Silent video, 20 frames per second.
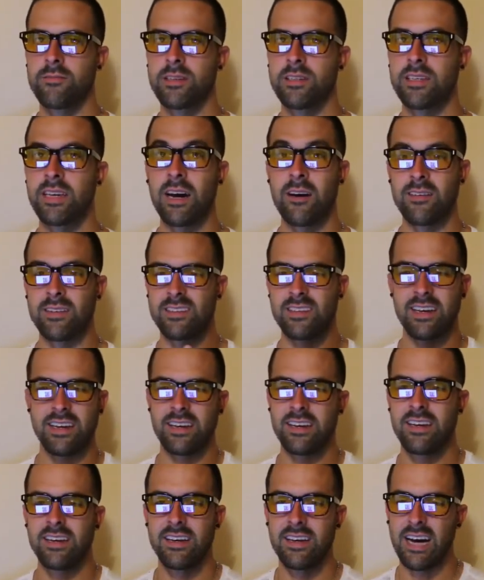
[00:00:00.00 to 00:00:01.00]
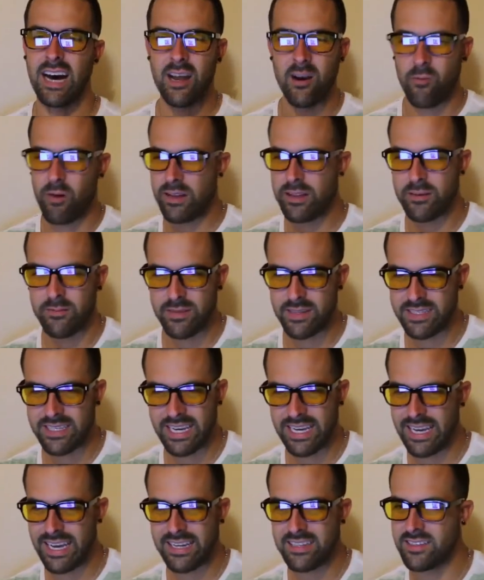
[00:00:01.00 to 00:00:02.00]
You see how it's like, I don't want them to
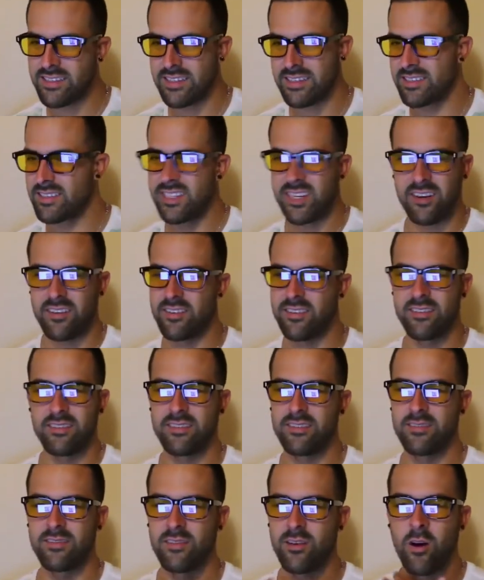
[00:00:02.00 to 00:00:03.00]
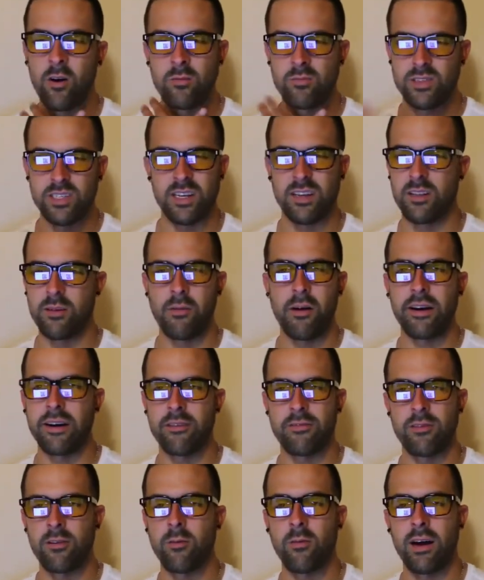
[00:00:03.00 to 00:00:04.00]
say yes to sit on the
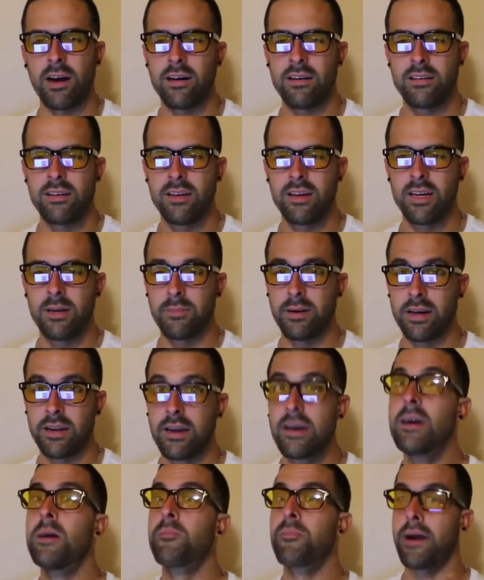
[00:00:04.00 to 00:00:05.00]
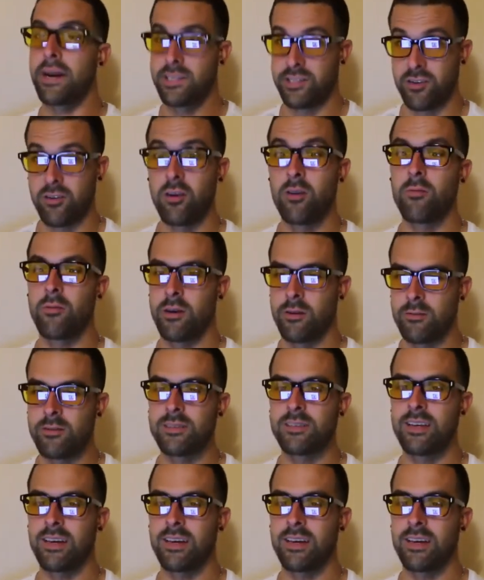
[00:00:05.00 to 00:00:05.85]
market for a while, but price your home where it will